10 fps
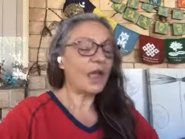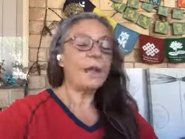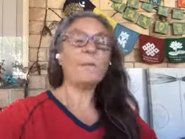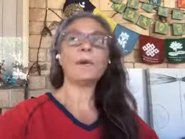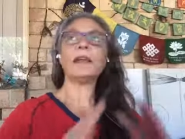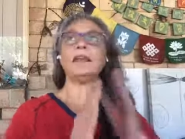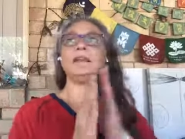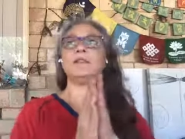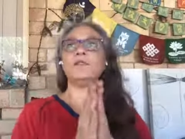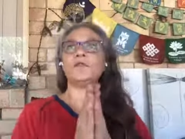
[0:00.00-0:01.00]
Please
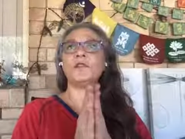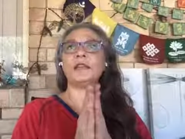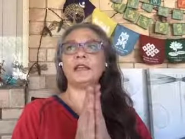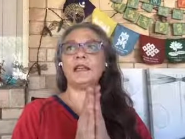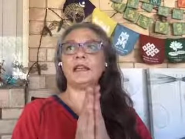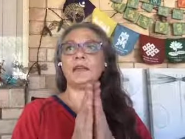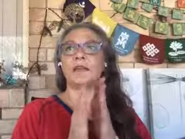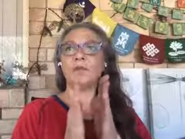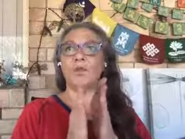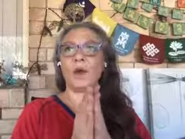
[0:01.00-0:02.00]
look for the link
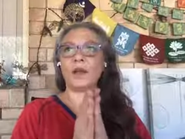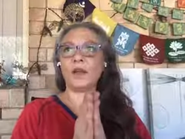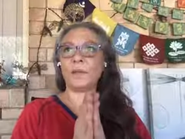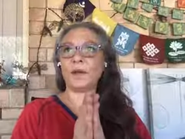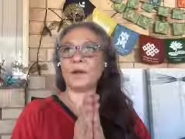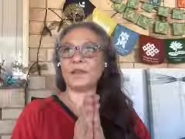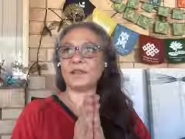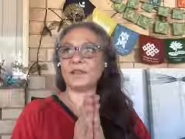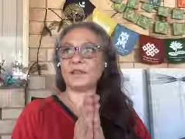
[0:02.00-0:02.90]
when I post,